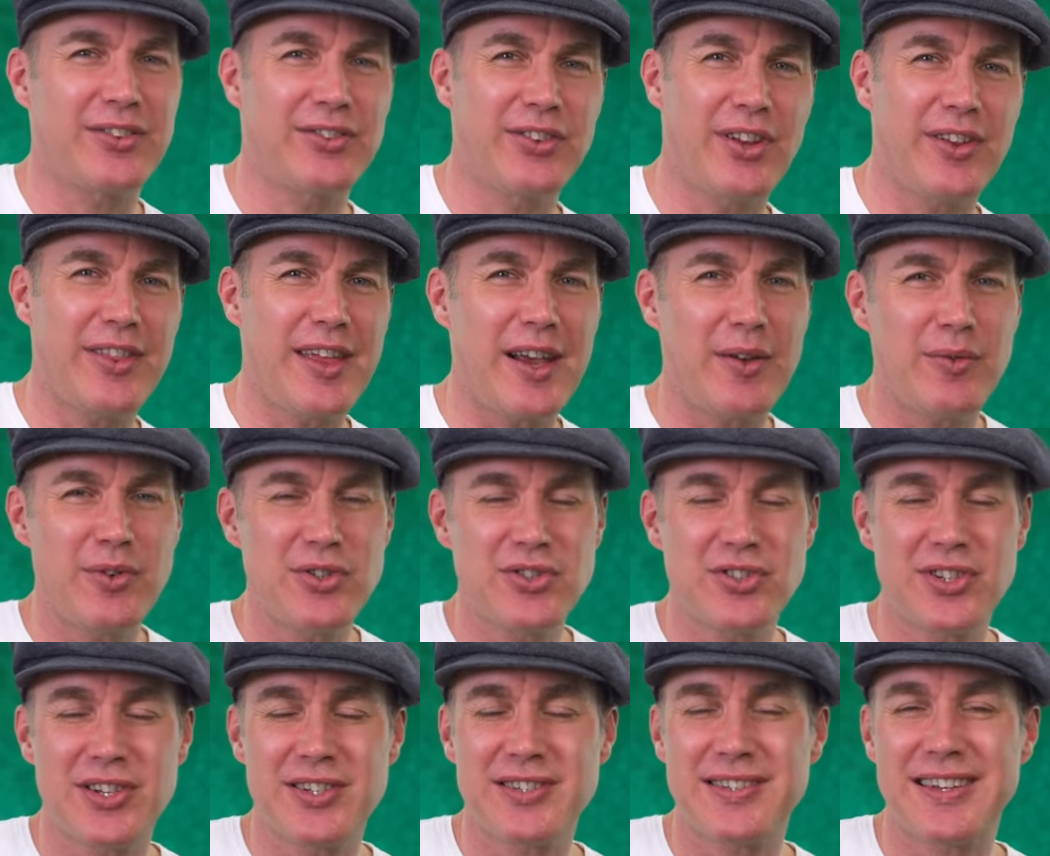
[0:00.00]
So that
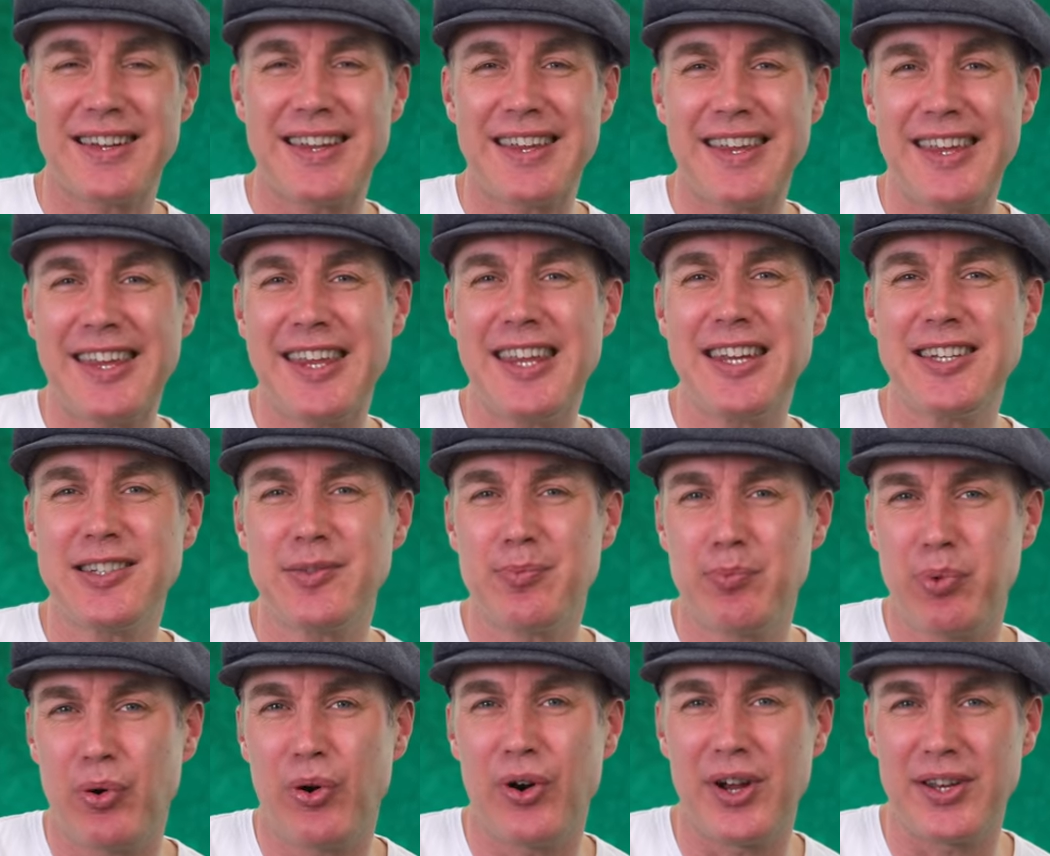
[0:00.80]
was just
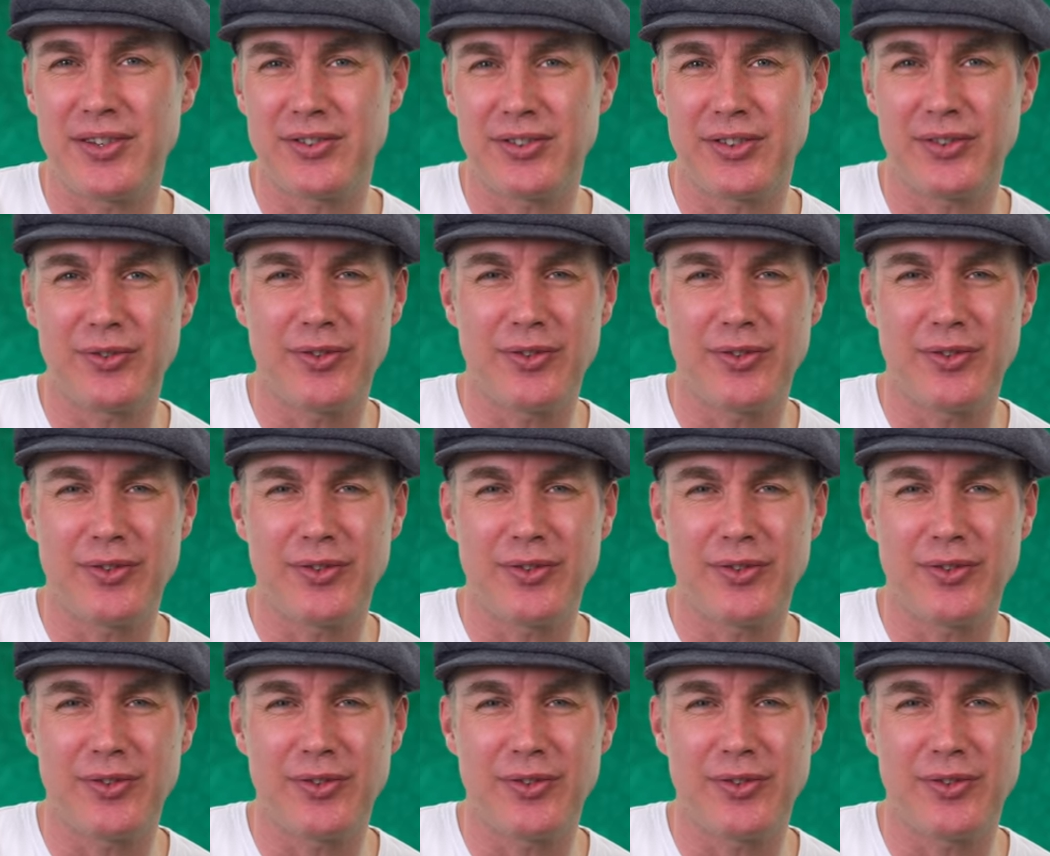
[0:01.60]
hit points.